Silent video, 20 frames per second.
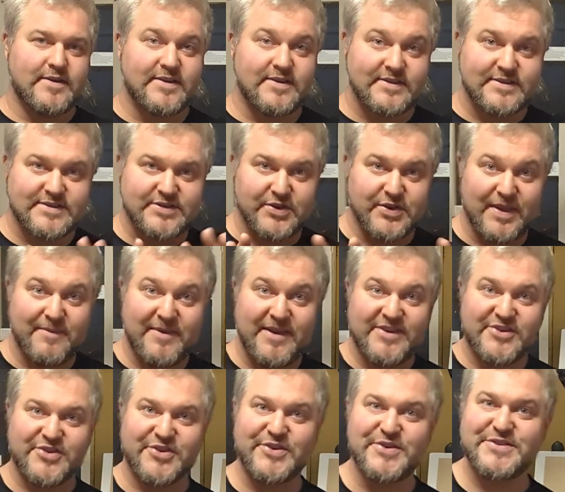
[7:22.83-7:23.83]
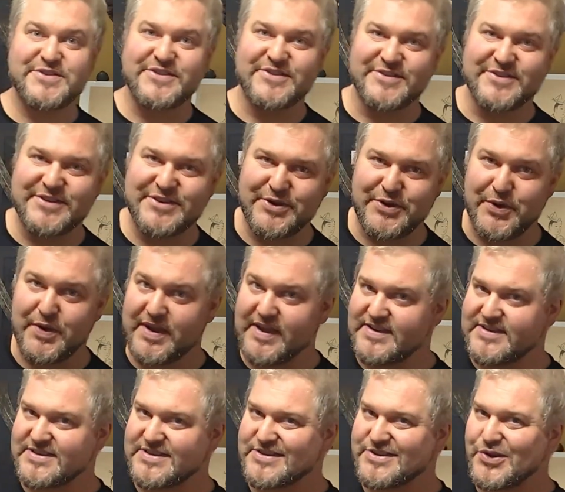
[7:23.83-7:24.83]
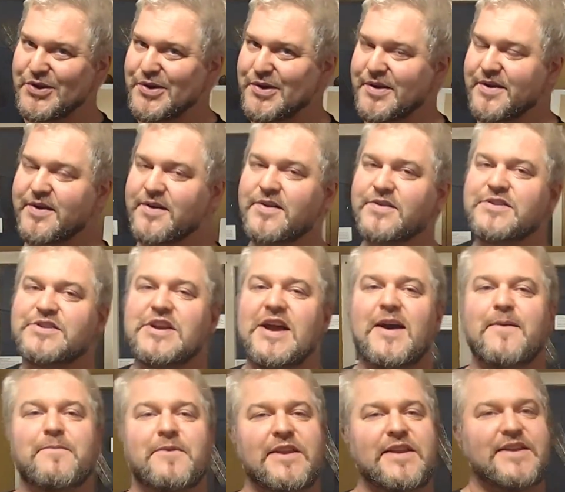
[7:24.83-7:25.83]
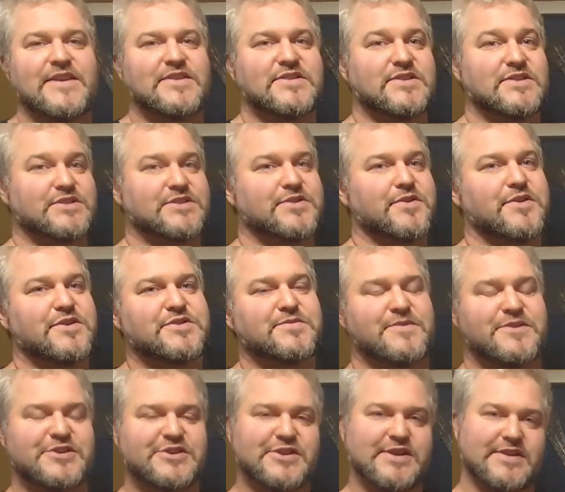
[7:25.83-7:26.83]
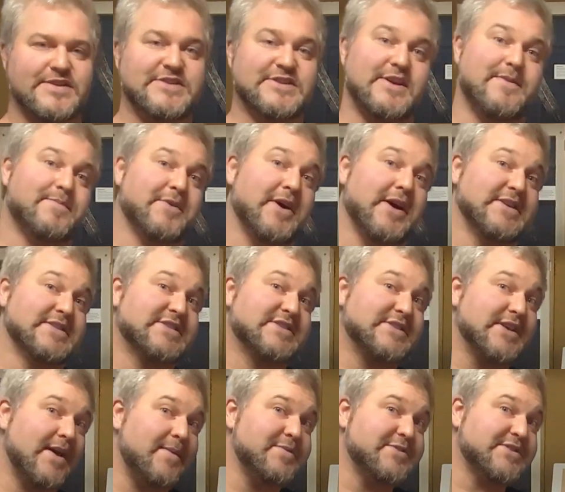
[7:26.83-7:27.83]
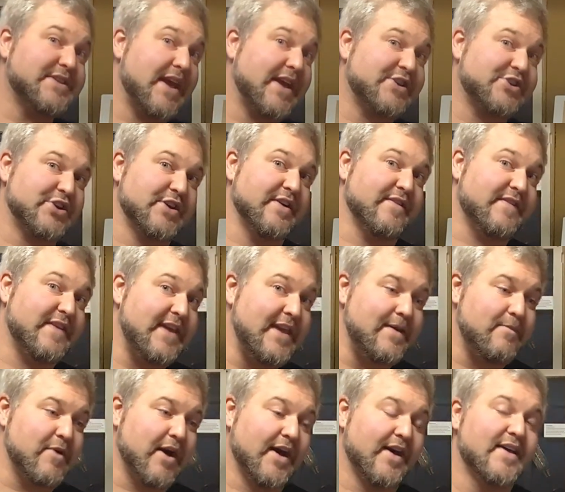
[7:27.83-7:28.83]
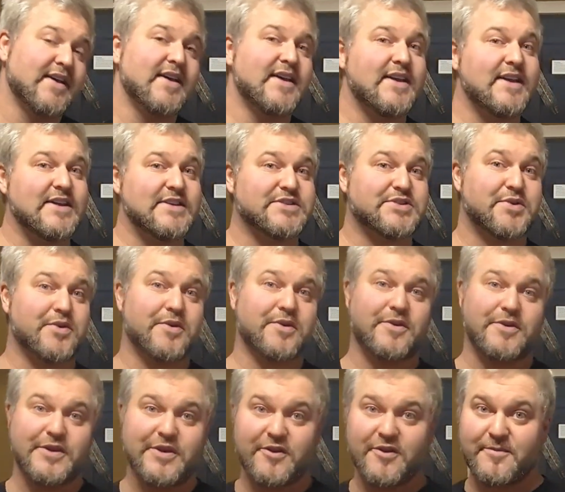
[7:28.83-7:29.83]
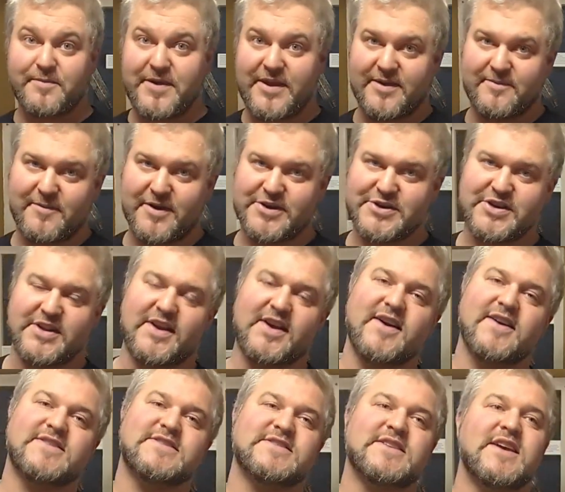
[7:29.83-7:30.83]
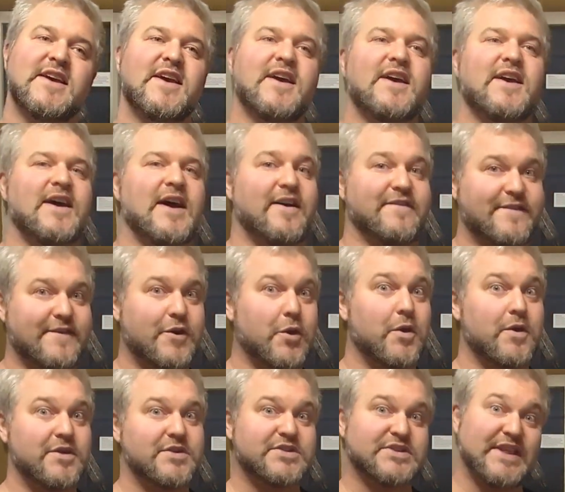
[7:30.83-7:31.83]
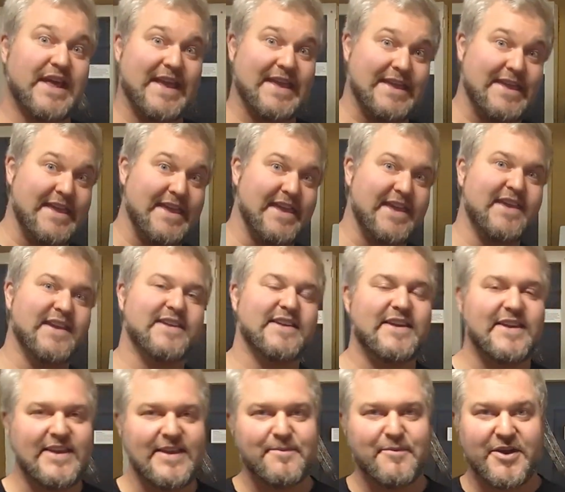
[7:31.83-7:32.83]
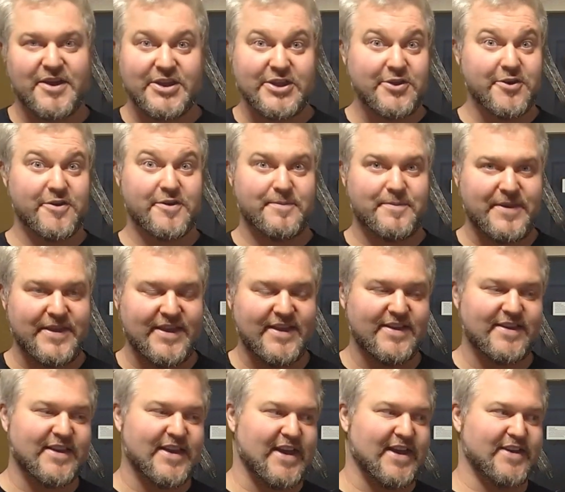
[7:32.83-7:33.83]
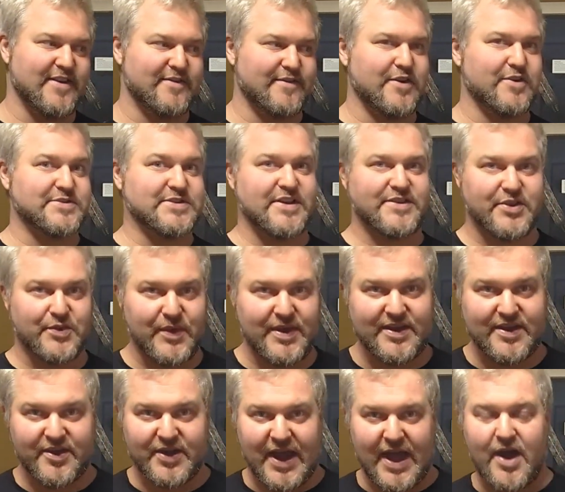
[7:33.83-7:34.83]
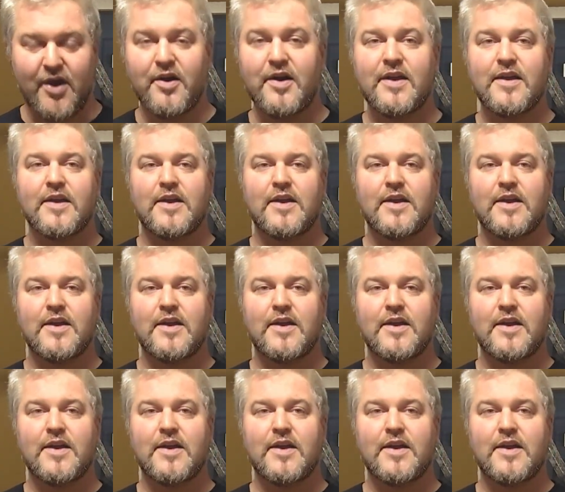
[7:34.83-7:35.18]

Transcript: So let me introduce you to Historical Japanese Swordsmanship, a subsection of HEMA, Historical European Martial Arts. Of course, the E in HEMA, European, kind of goes out the window now,